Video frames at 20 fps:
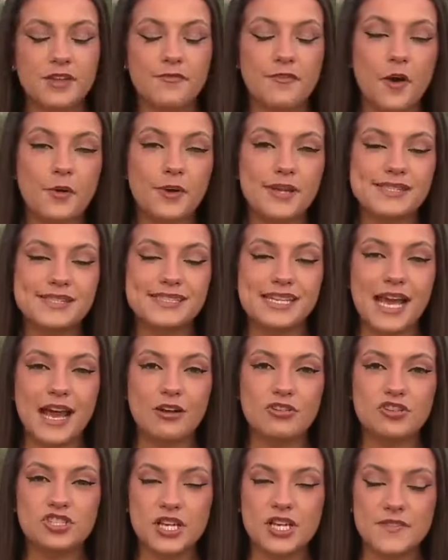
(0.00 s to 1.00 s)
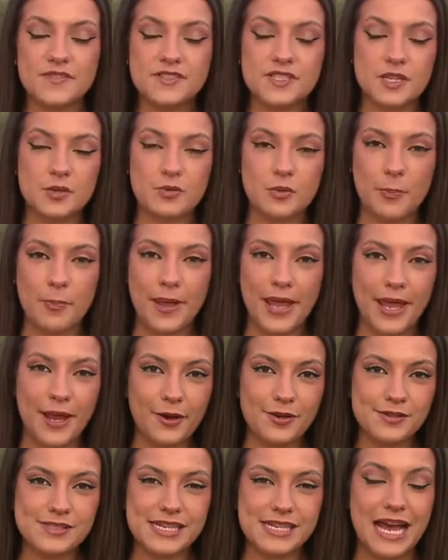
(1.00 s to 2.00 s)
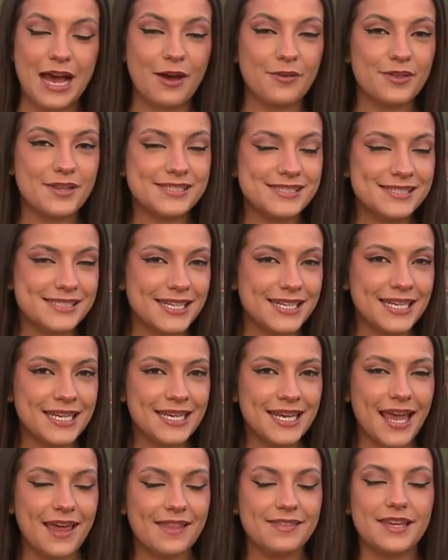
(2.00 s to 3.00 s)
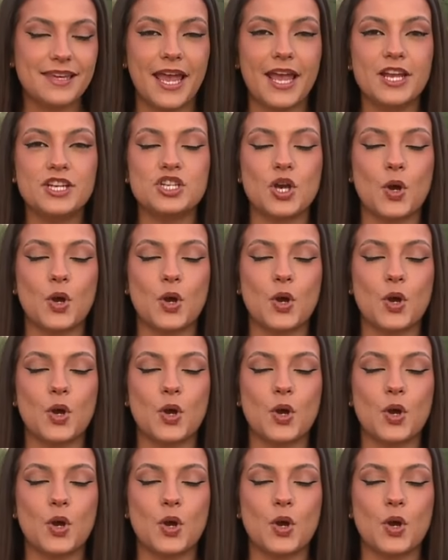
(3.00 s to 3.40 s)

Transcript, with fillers: the focus now shifts to the repairs and how the city and the